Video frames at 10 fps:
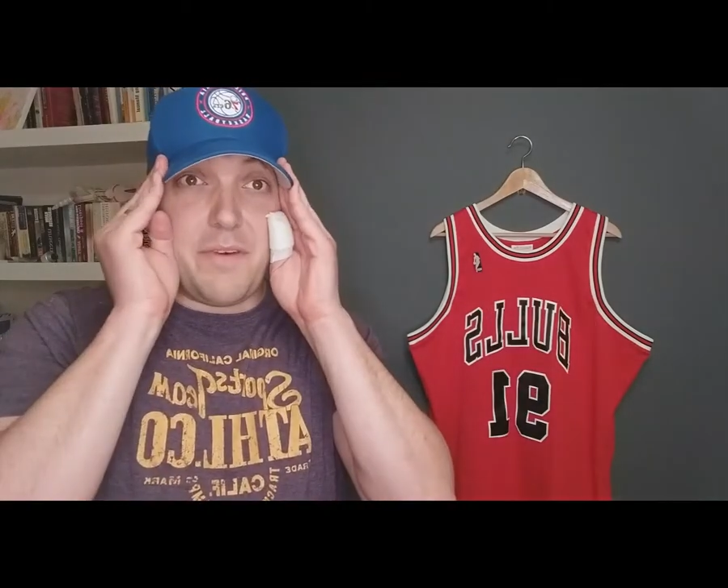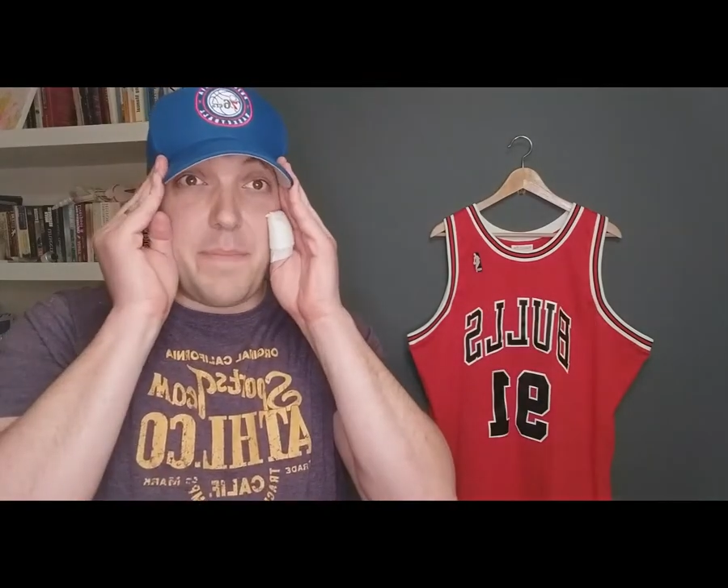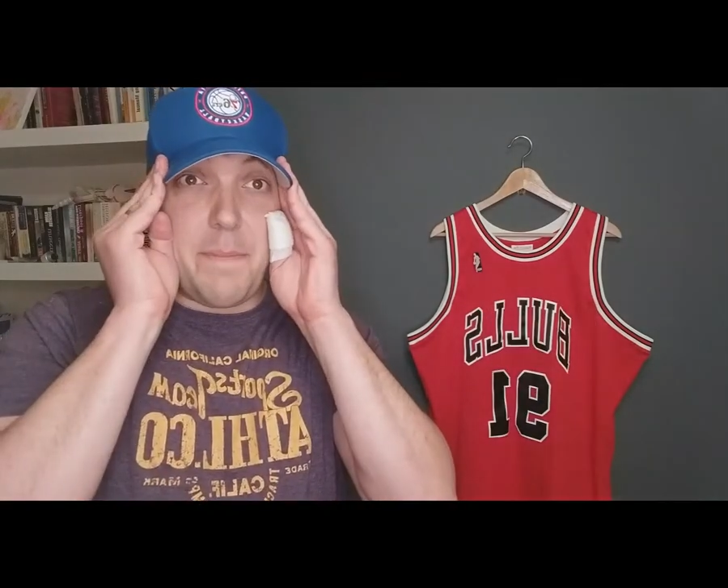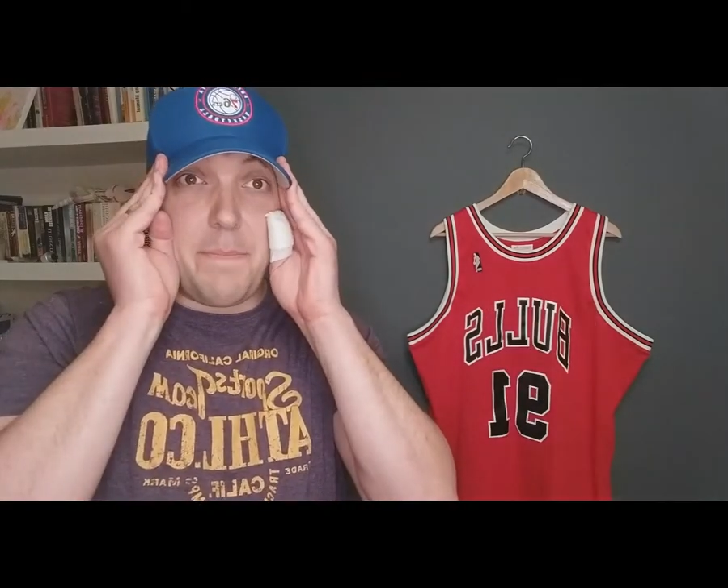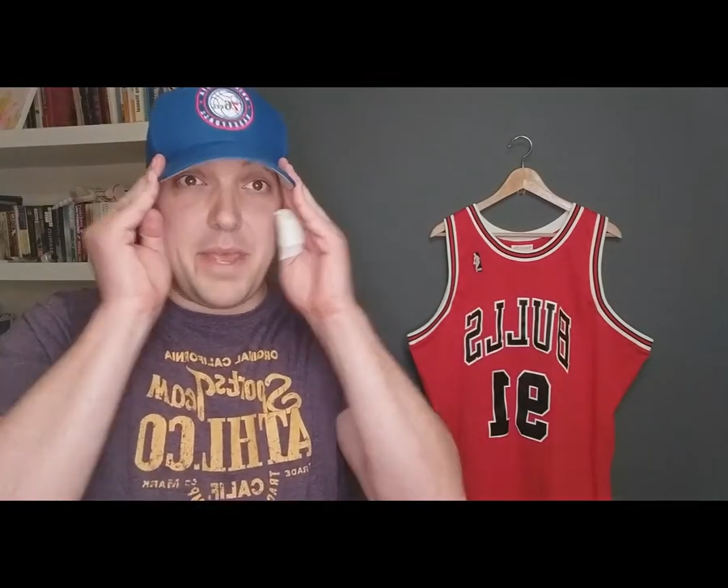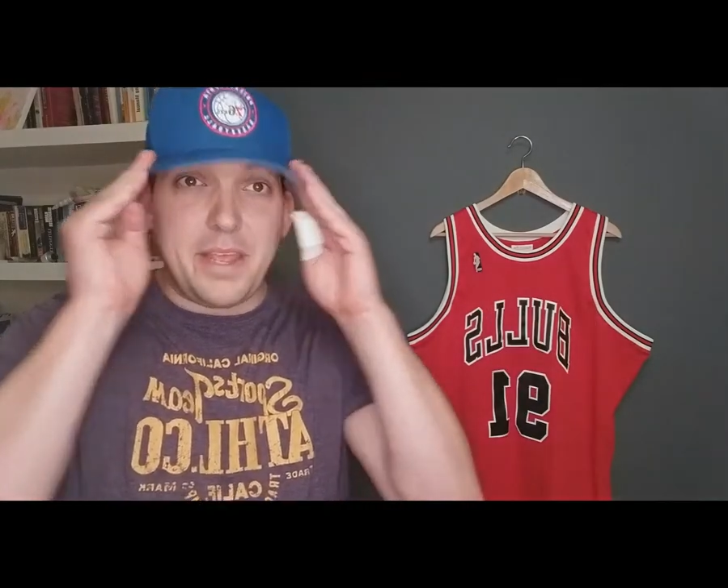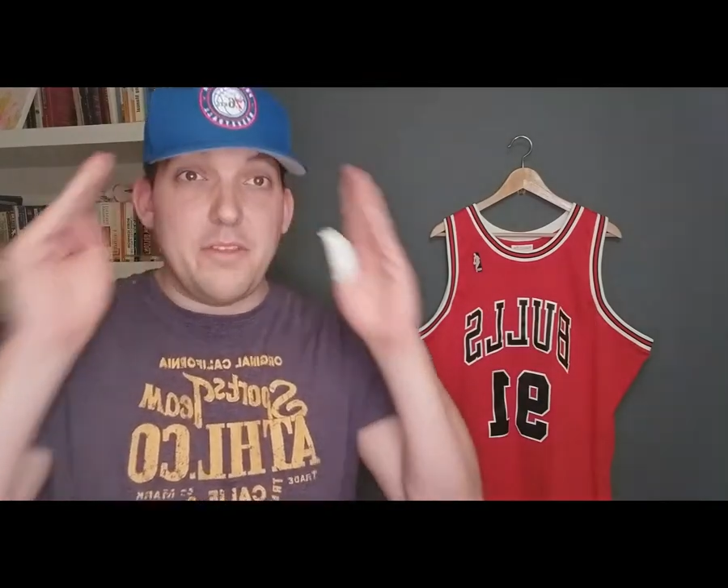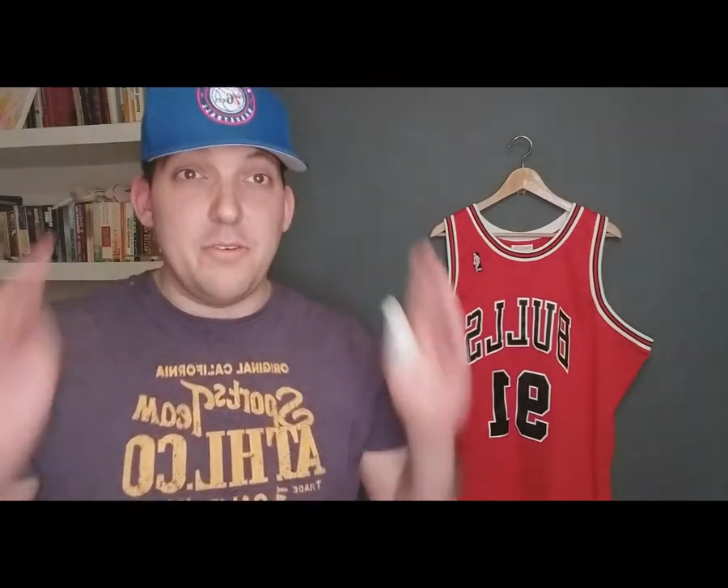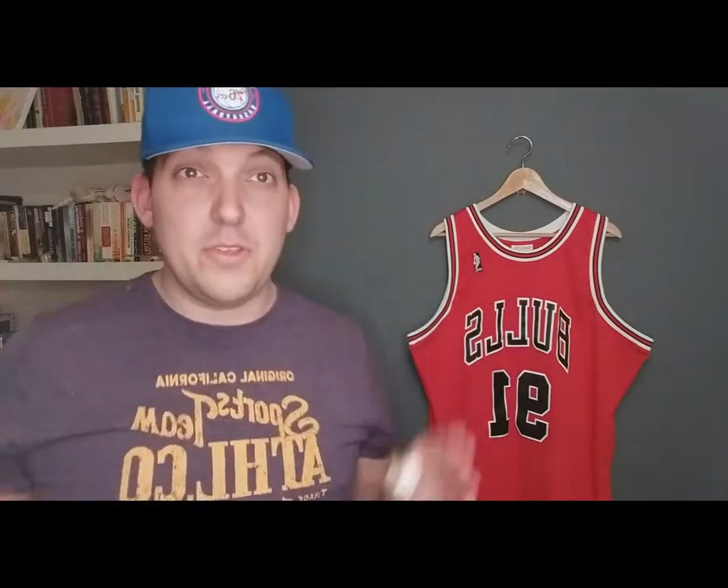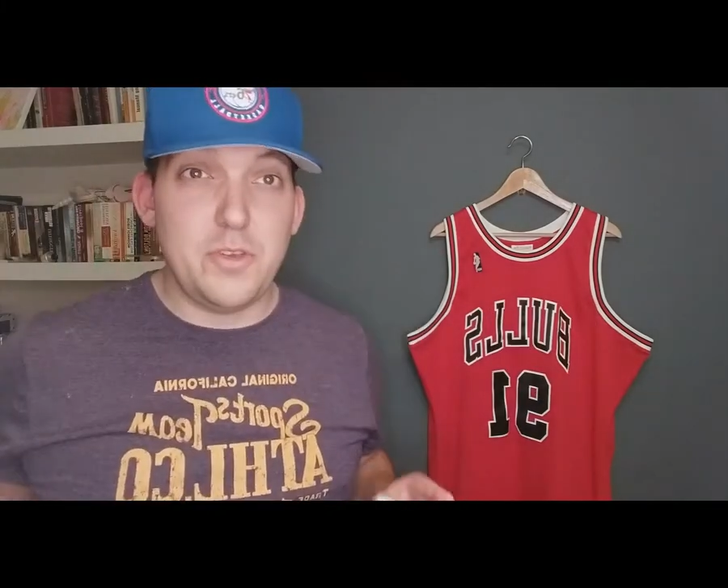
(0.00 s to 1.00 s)
bent peak,
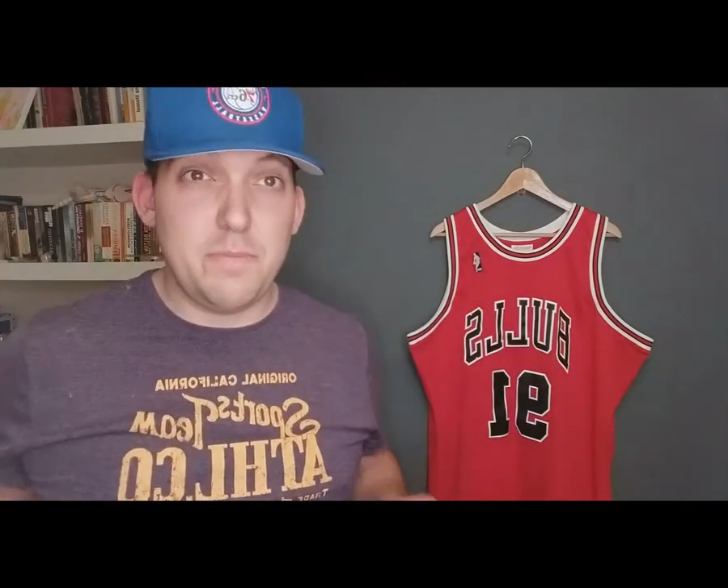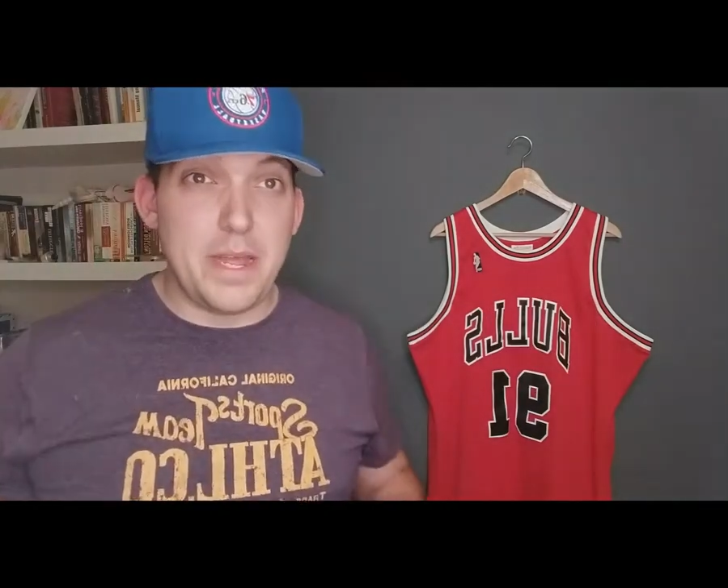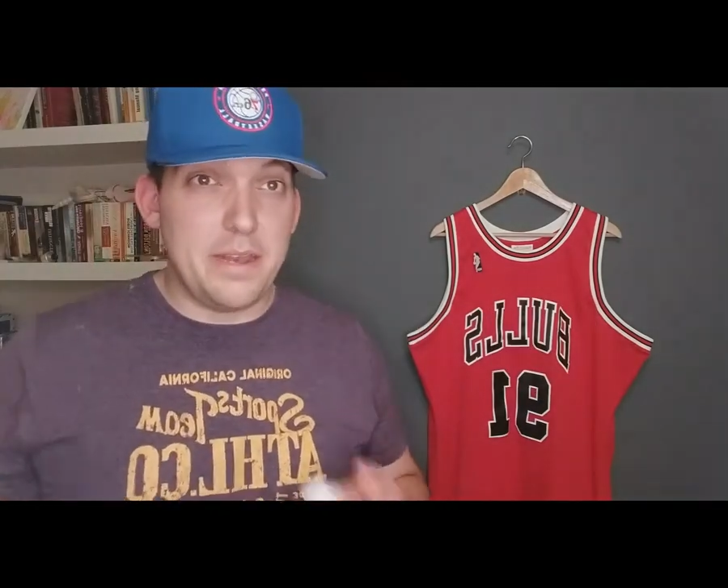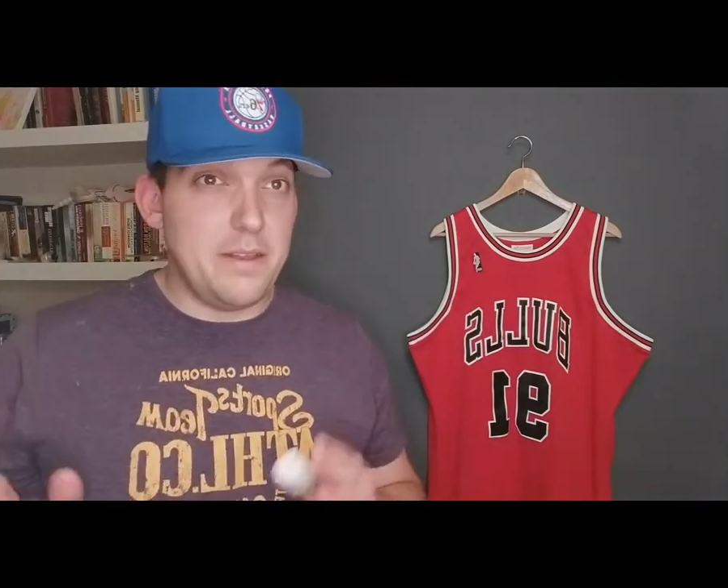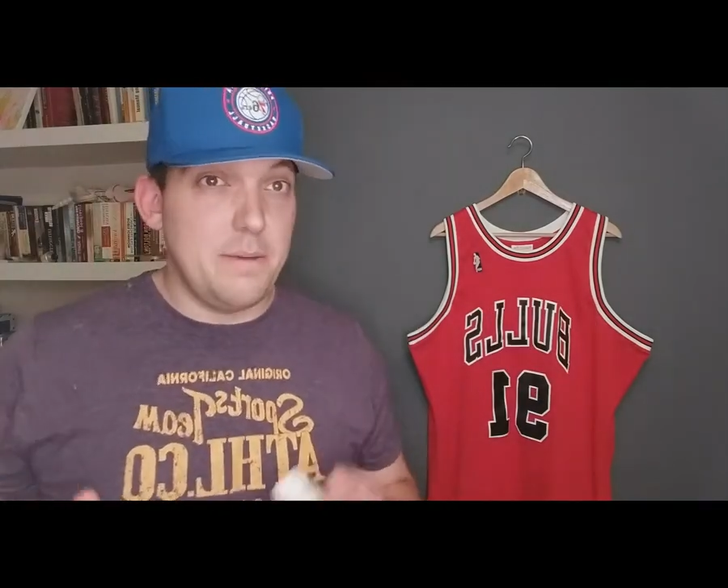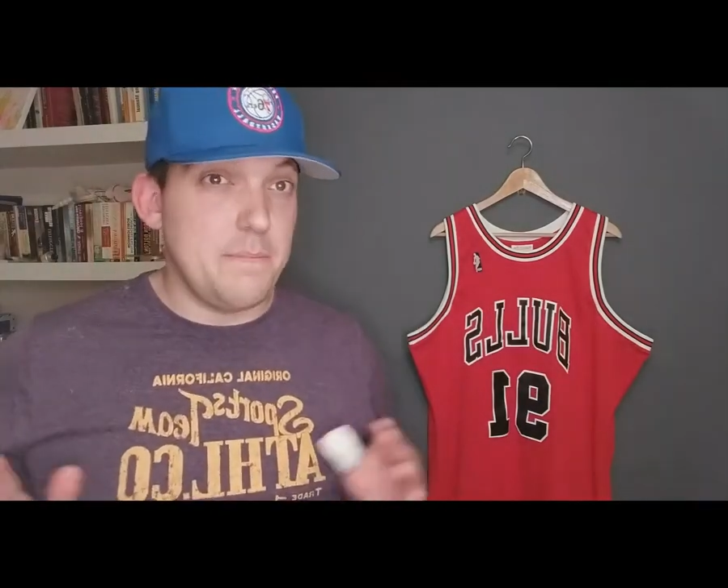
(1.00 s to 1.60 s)
not too bent,